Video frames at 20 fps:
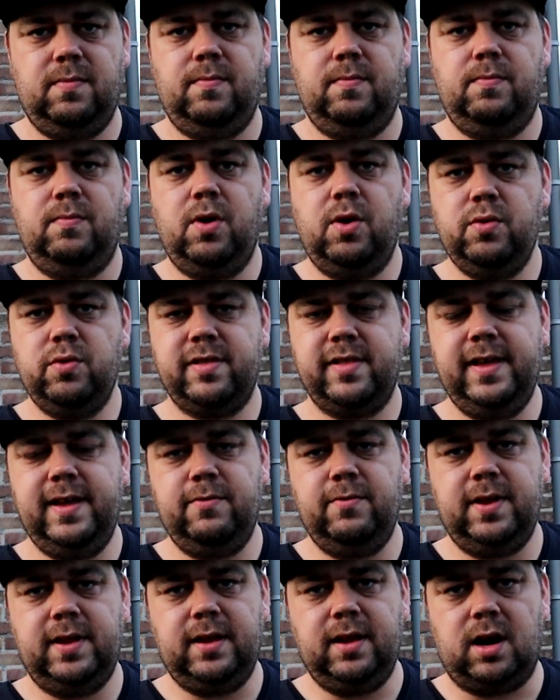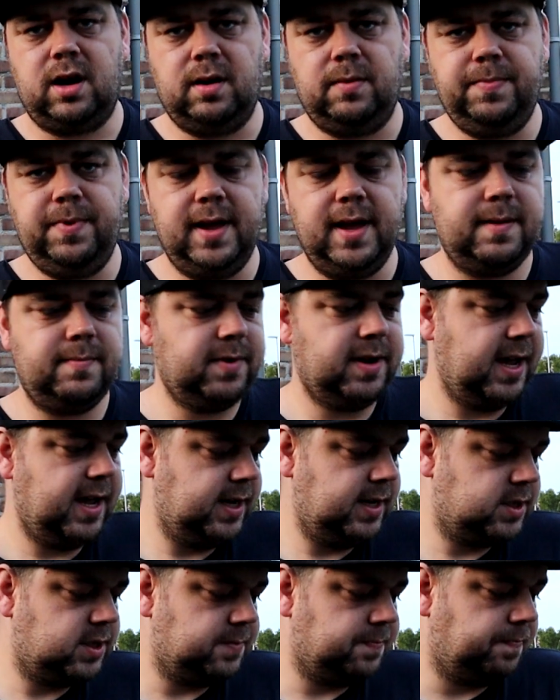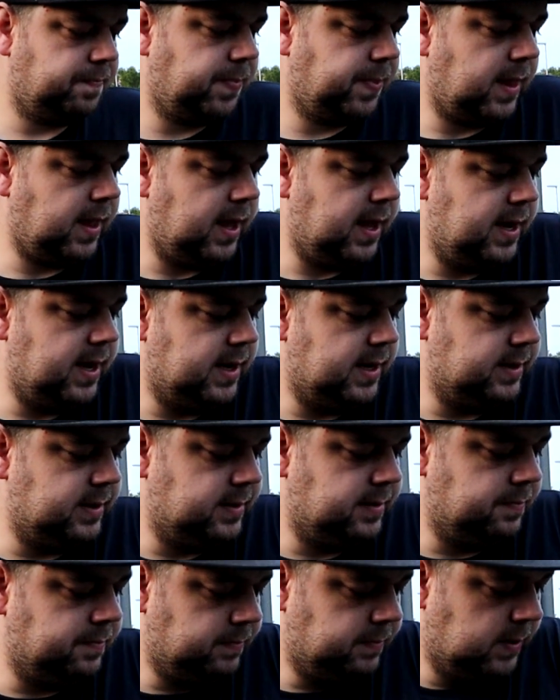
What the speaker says: mostly with the RPM gauge, and